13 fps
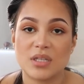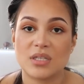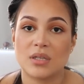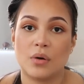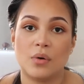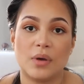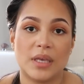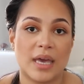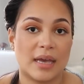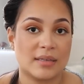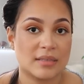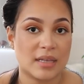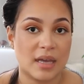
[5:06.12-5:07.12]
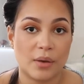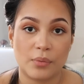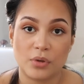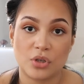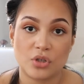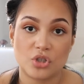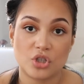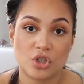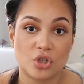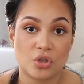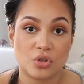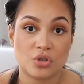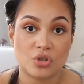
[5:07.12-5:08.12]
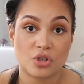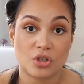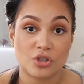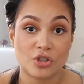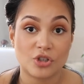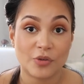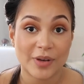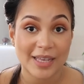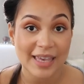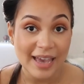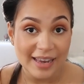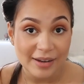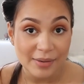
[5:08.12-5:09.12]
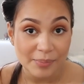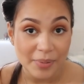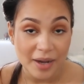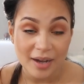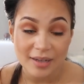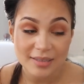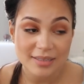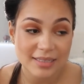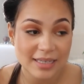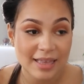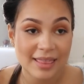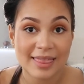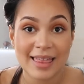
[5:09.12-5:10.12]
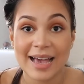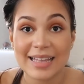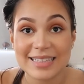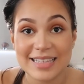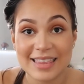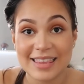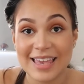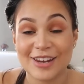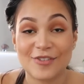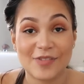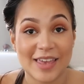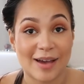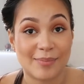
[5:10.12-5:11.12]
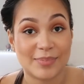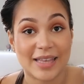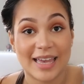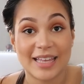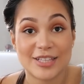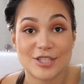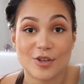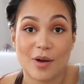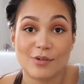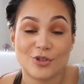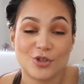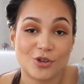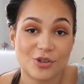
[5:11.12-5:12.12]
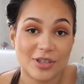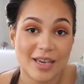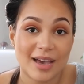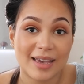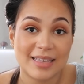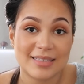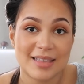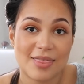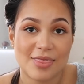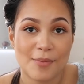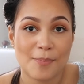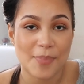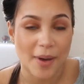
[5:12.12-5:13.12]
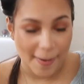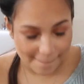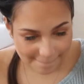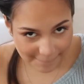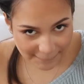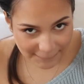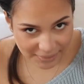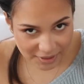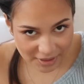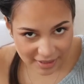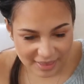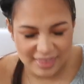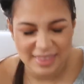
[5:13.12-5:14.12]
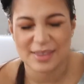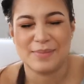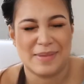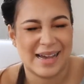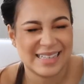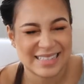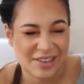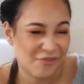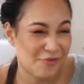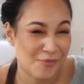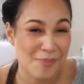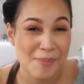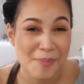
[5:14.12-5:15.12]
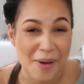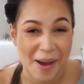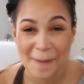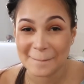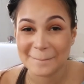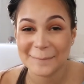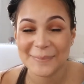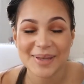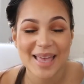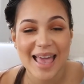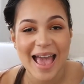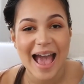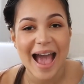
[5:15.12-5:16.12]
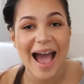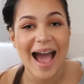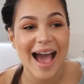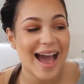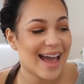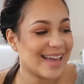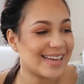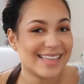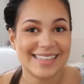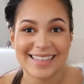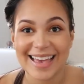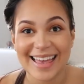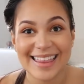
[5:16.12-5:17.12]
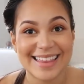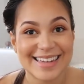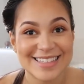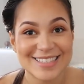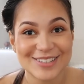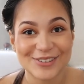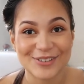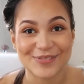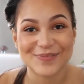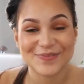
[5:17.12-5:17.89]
So yes, I would choose to do it again, but that's the end of the update. So I'll show you guys the bump, the massive bump, and yeah, that is all.